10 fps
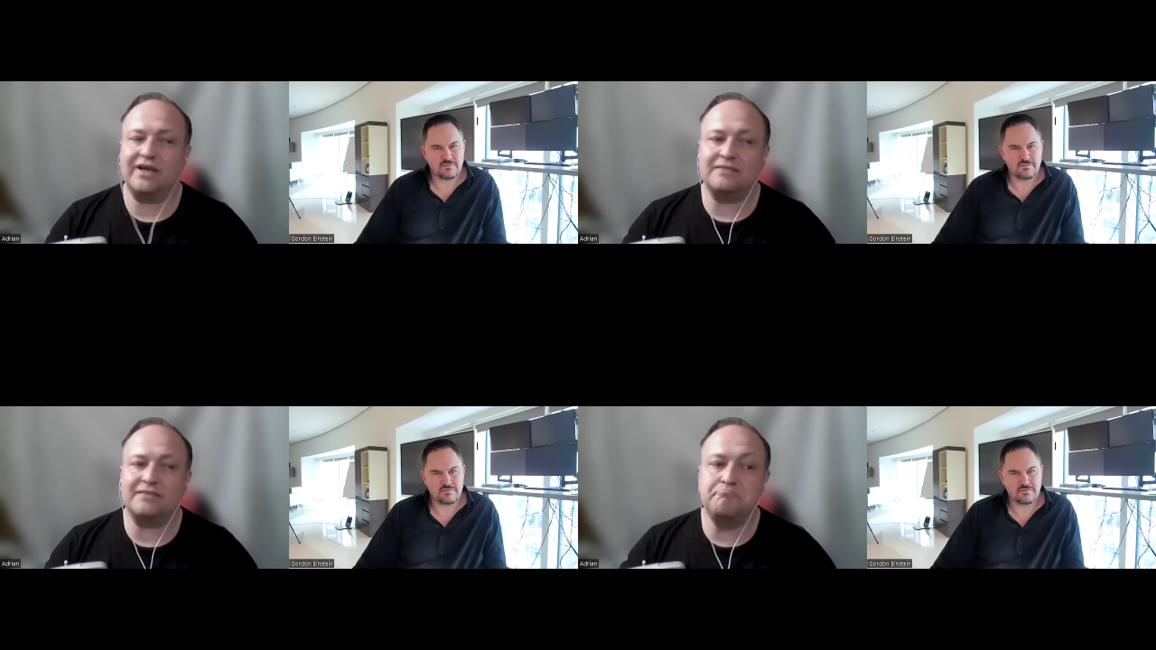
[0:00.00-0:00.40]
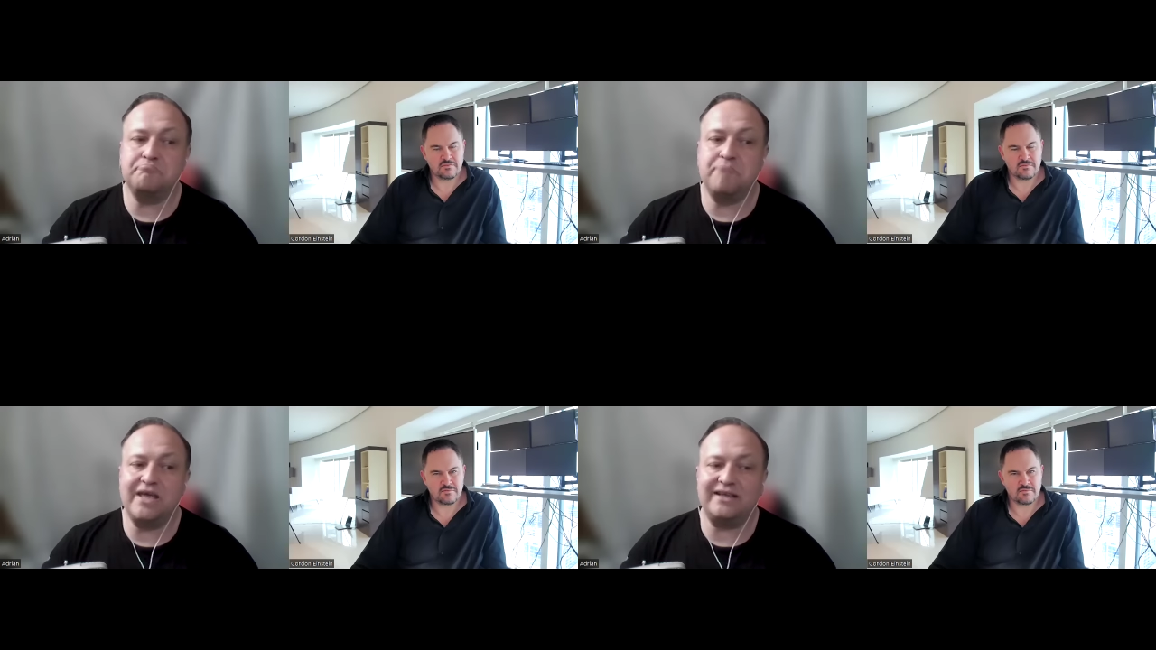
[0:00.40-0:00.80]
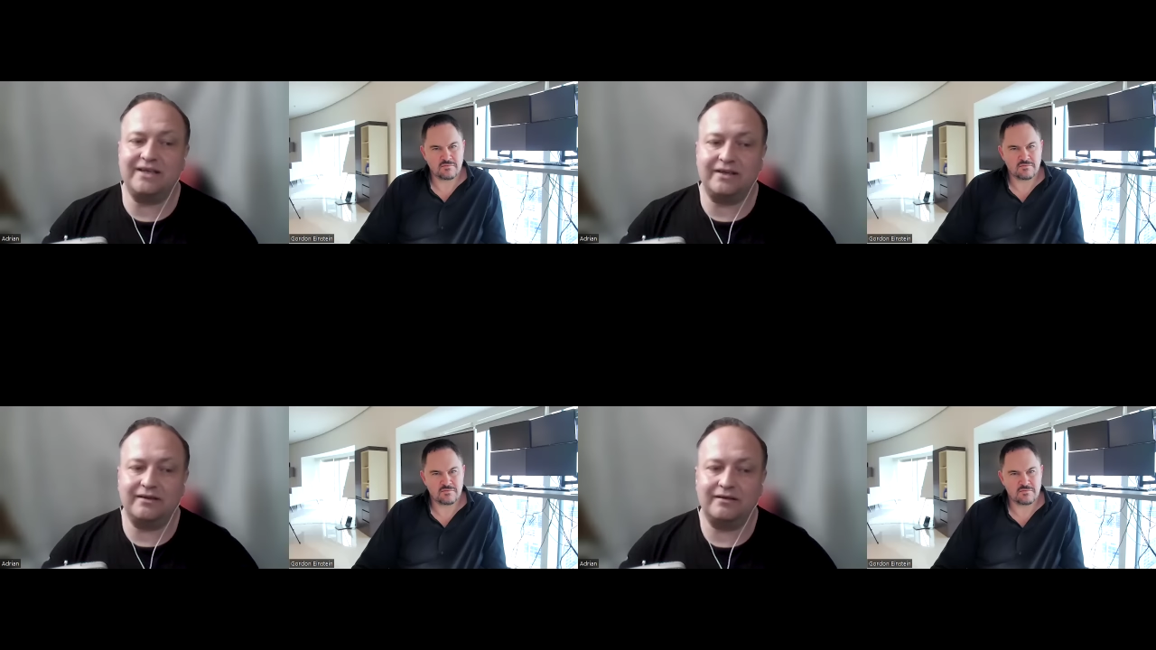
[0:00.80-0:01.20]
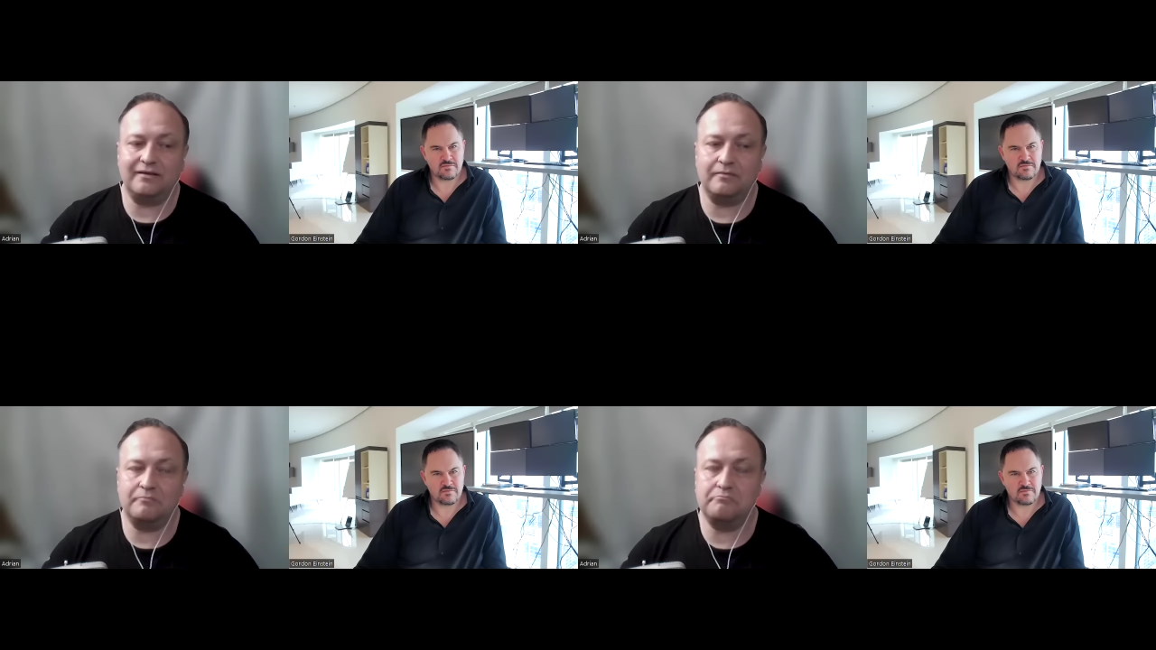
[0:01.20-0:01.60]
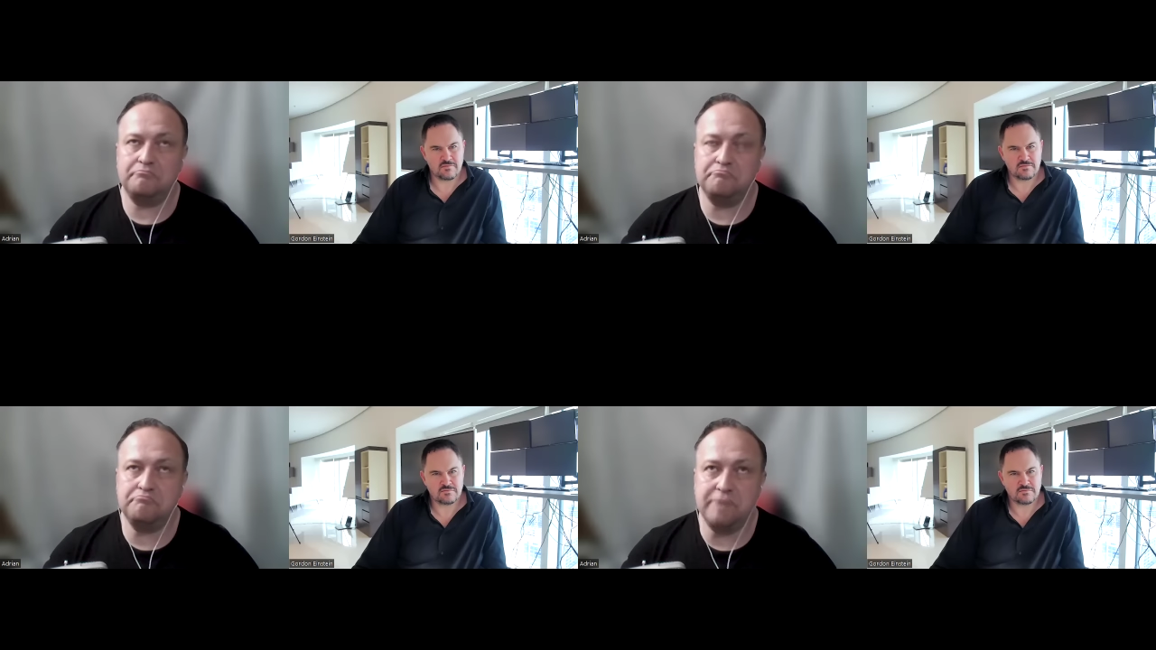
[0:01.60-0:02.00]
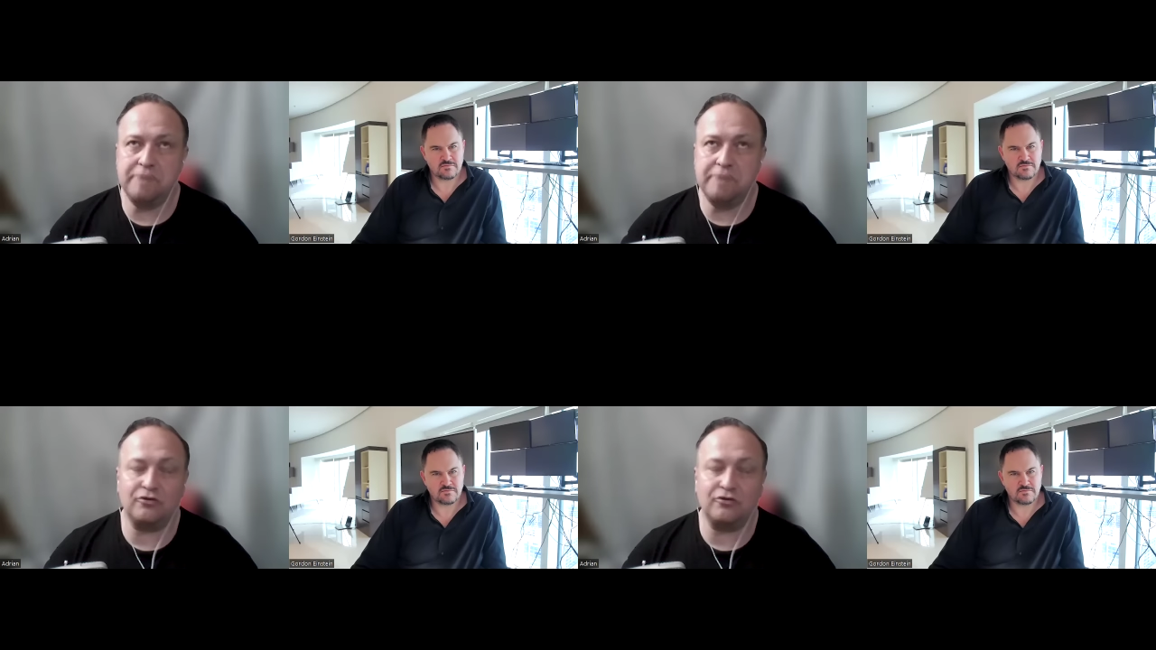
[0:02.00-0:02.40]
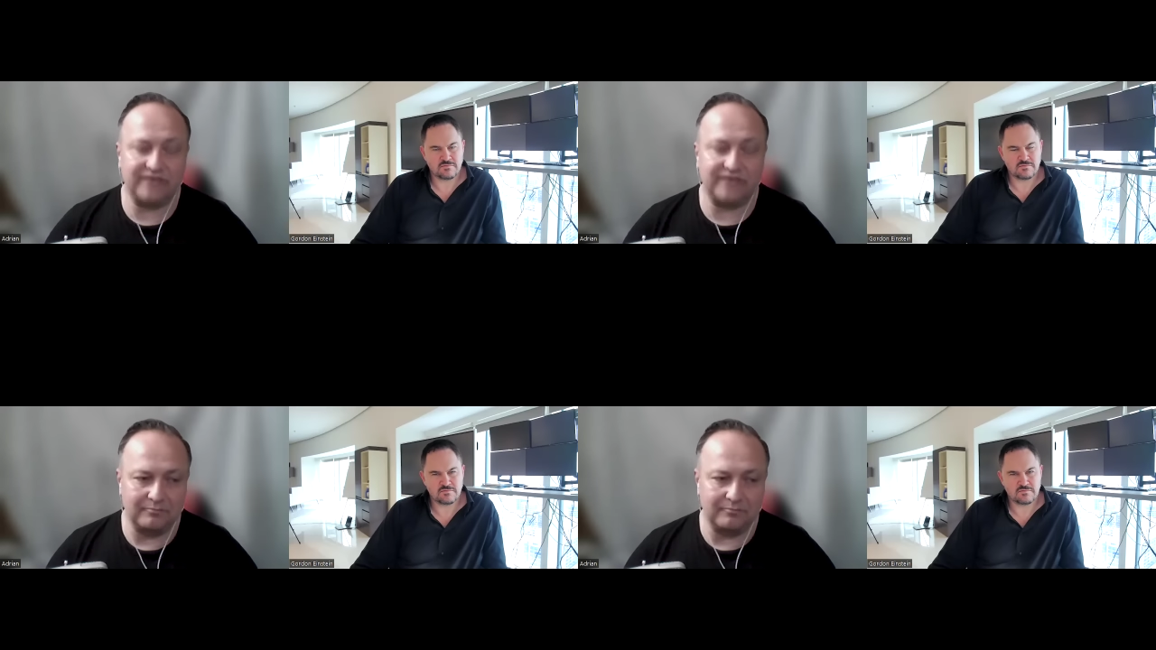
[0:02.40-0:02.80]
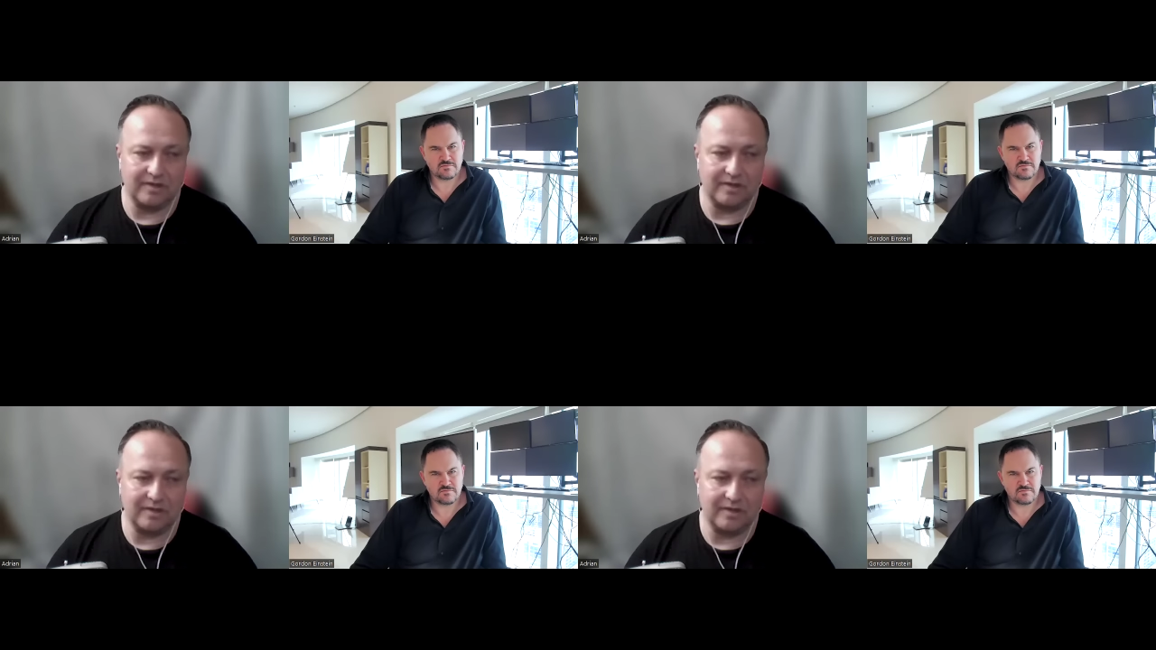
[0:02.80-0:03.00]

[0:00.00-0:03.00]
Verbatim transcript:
Speaker 1: at many many of them,